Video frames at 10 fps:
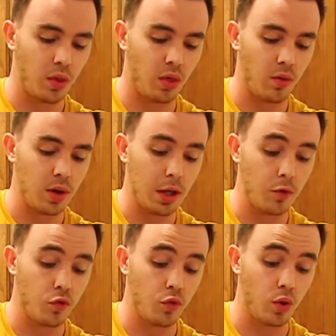3,
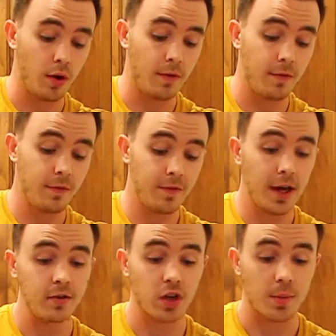4,
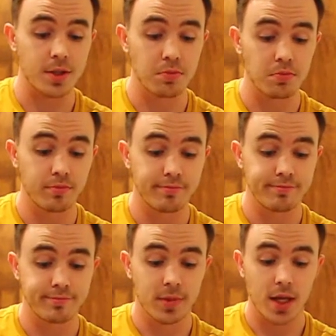5 drops.
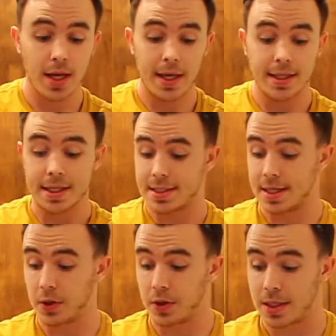Let's see
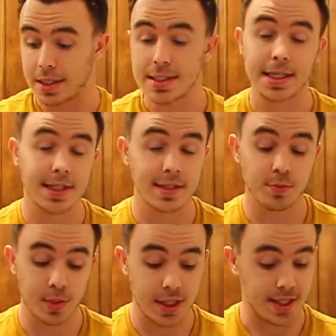how green this gets,
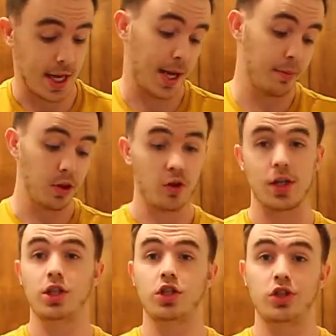because I'm the
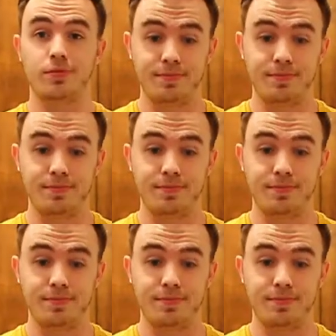Grinch.